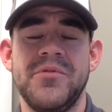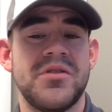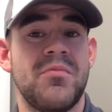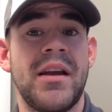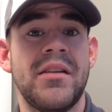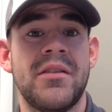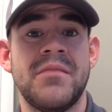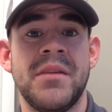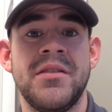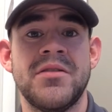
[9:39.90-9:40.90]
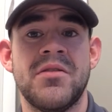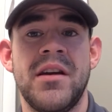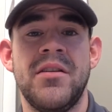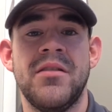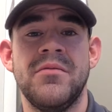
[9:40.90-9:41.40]
just a regular
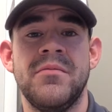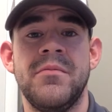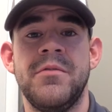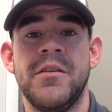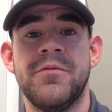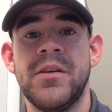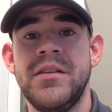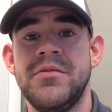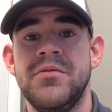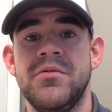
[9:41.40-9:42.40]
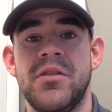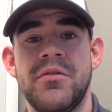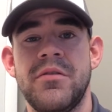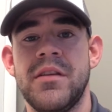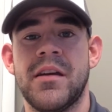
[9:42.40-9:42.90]
administrator, feel free to
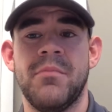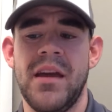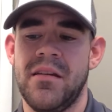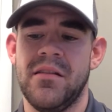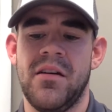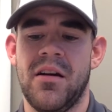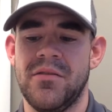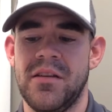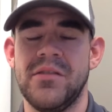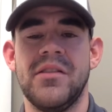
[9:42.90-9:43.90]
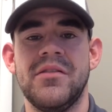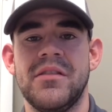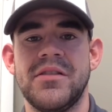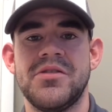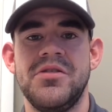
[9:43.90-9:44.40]
go through the command or
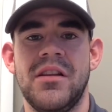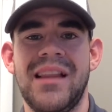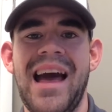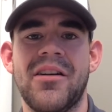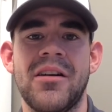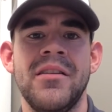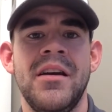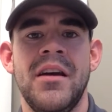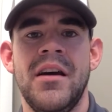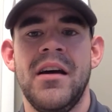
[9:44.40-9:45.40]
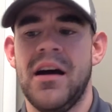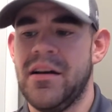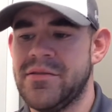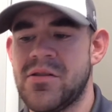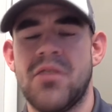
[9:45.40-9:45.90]
the ladder.
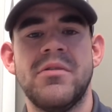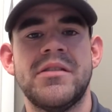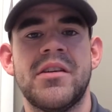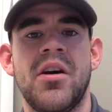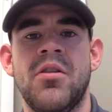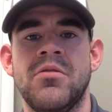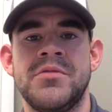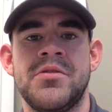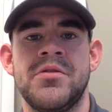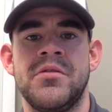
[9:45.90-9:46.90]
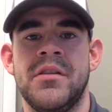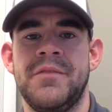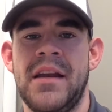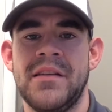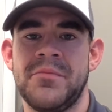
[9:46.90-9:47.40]
Start with the coach.
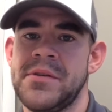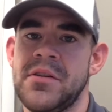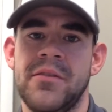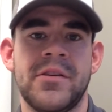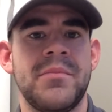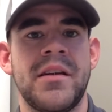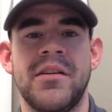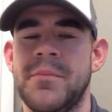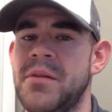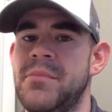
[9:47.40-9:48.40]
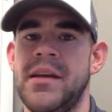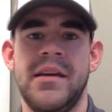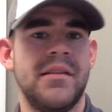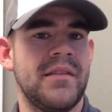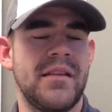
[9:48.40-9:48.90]
If that doesn't resolve something, come to
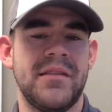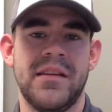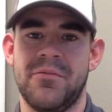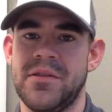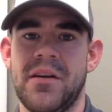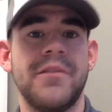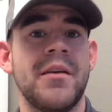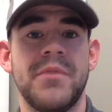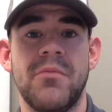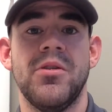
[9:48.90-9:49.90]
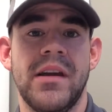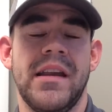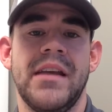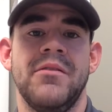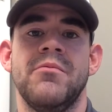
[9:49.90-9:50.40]
me, and that doesn't resolve something, we'll
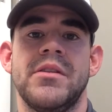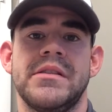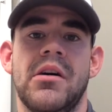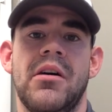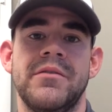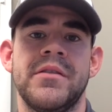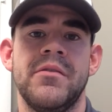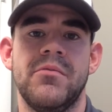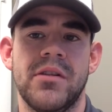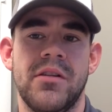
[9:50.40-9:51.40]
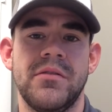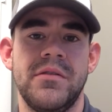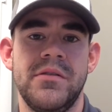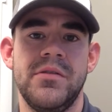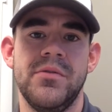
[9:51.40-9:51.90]
get it resolved. We'll go
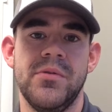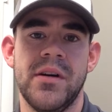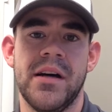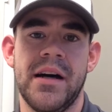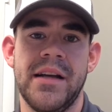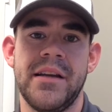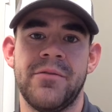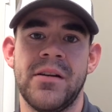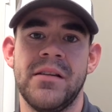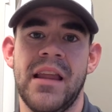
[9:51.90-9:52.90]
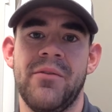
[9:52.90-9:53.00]
to a different